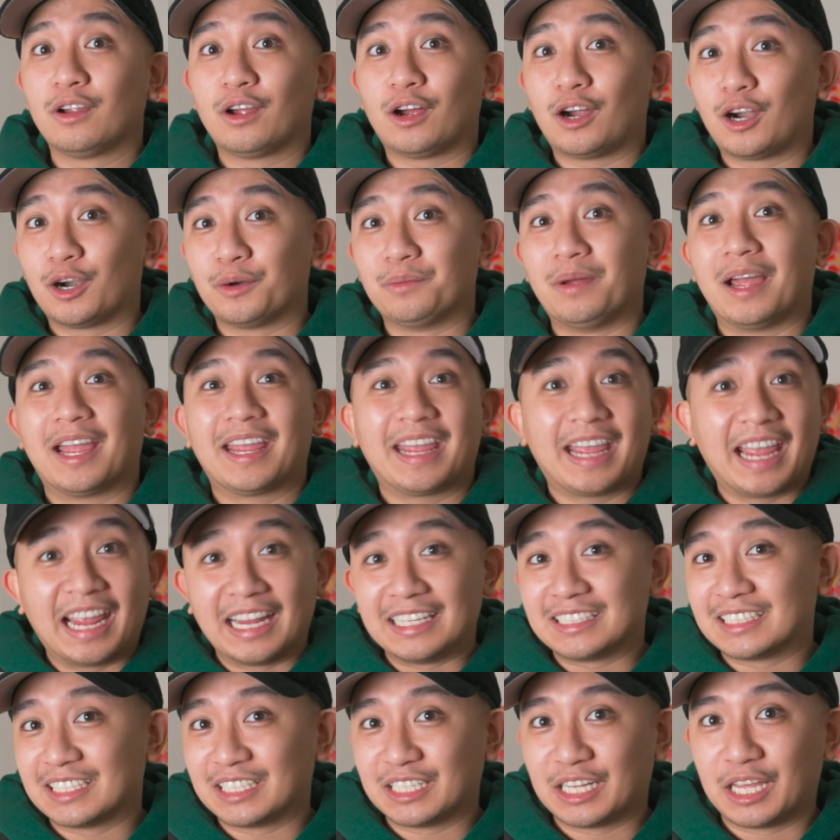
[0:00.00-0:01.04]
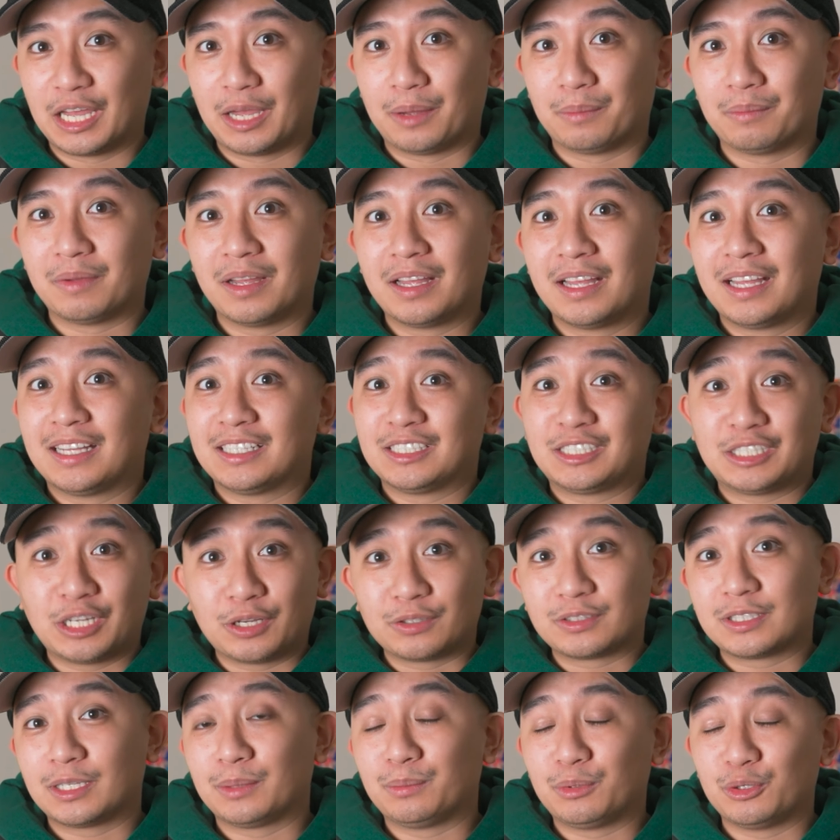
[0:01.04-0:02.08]
are my H&M
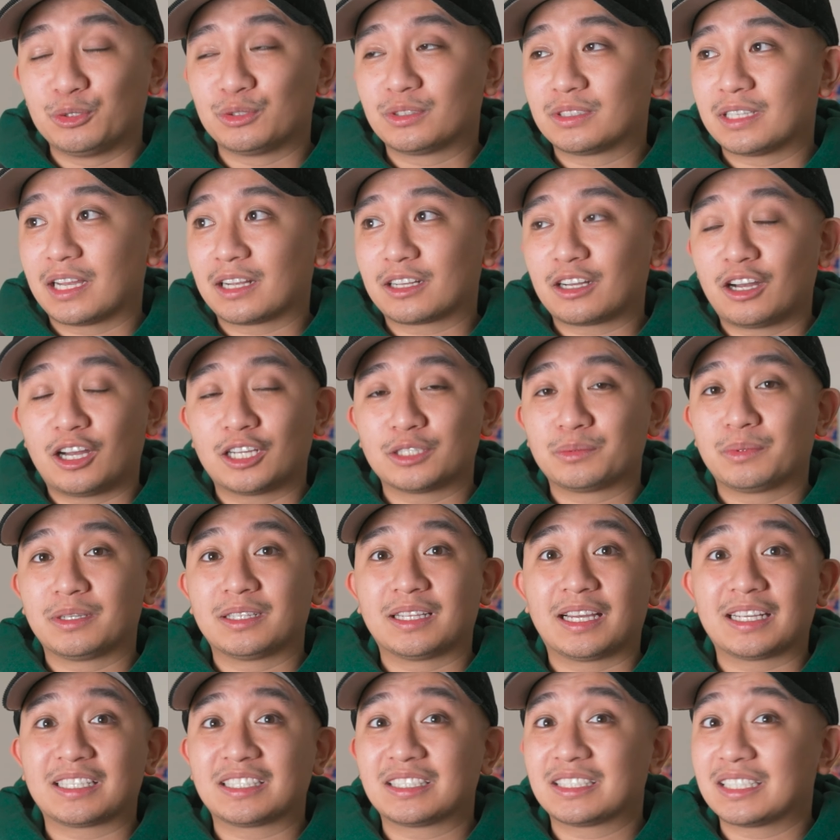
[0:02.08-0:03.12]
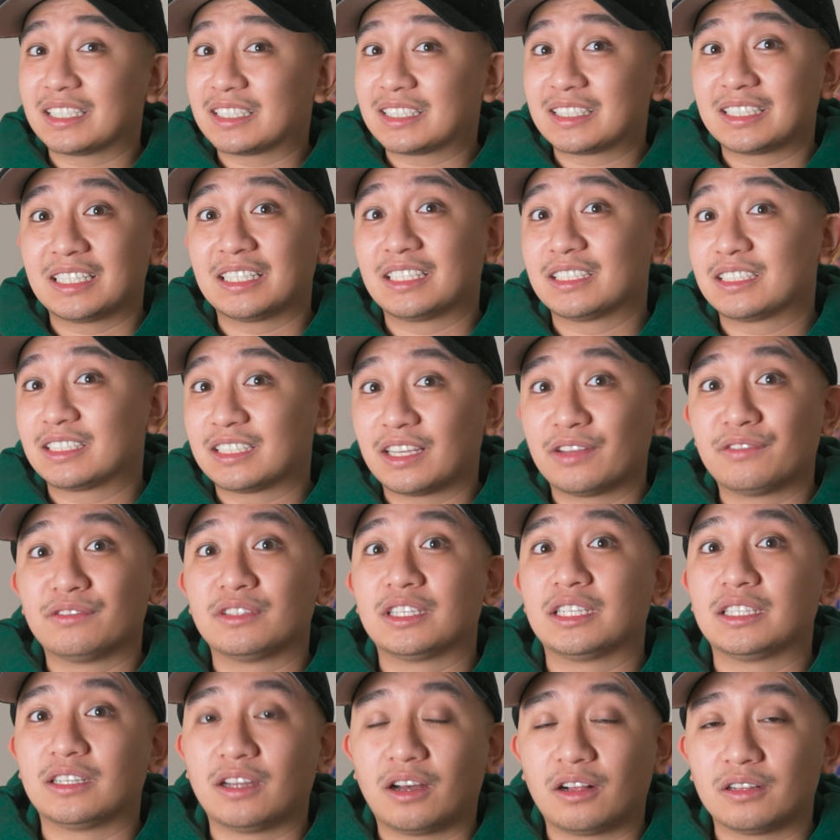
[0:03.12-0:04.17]
Chelsea boots that cost me like $60 to
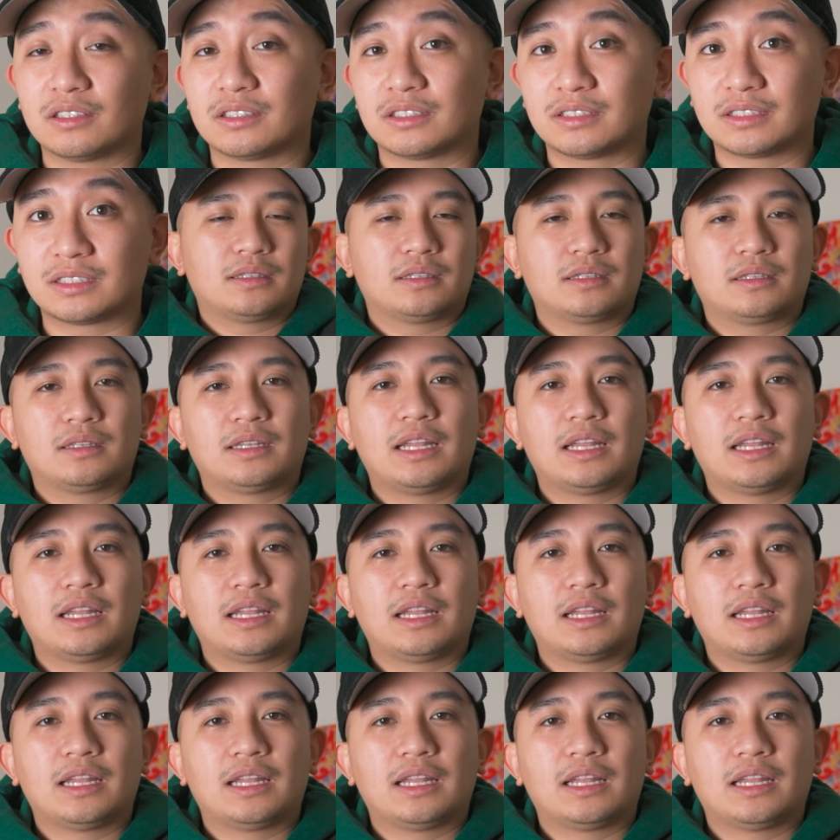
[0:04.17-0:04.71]
$70.